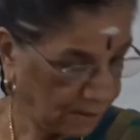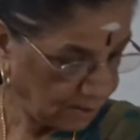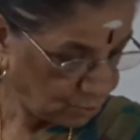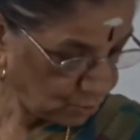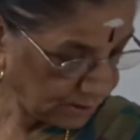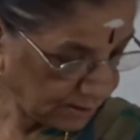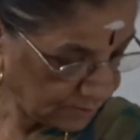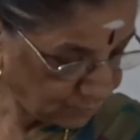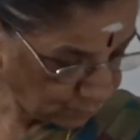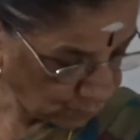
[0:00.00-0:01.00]
So
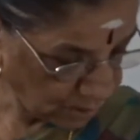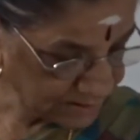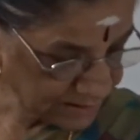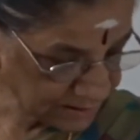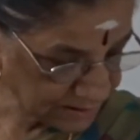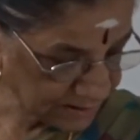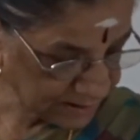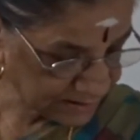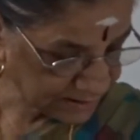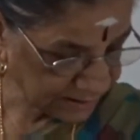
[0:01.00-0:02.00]
the voice change
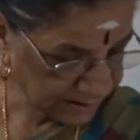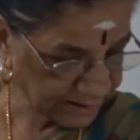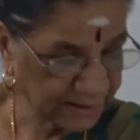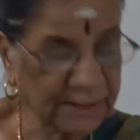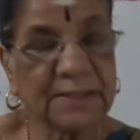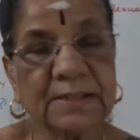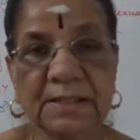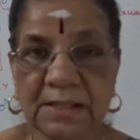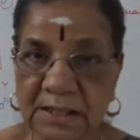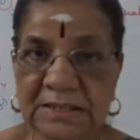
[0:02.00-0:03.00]
is seen in
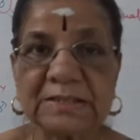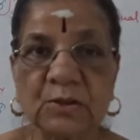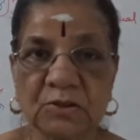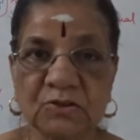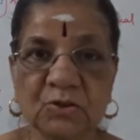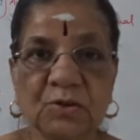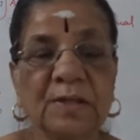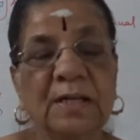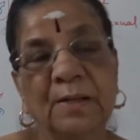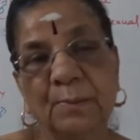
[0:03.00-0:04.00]
girls
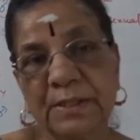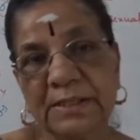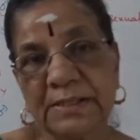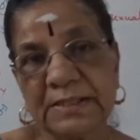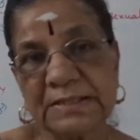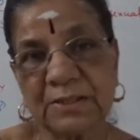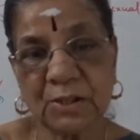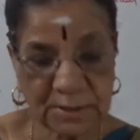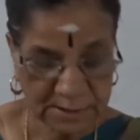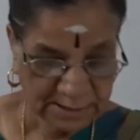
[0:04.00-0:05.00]
also, but it is
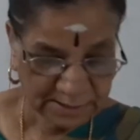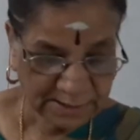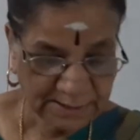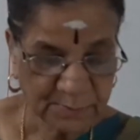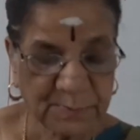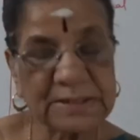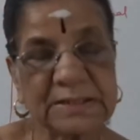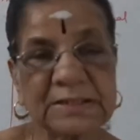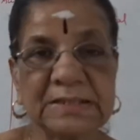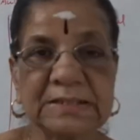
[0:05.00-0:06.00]
not that much
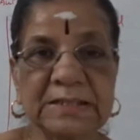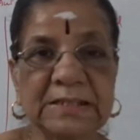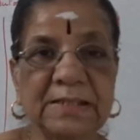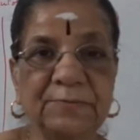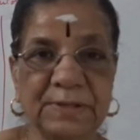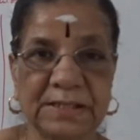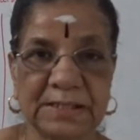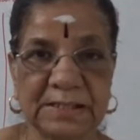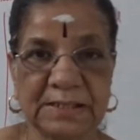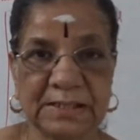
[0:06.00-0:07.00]
significant.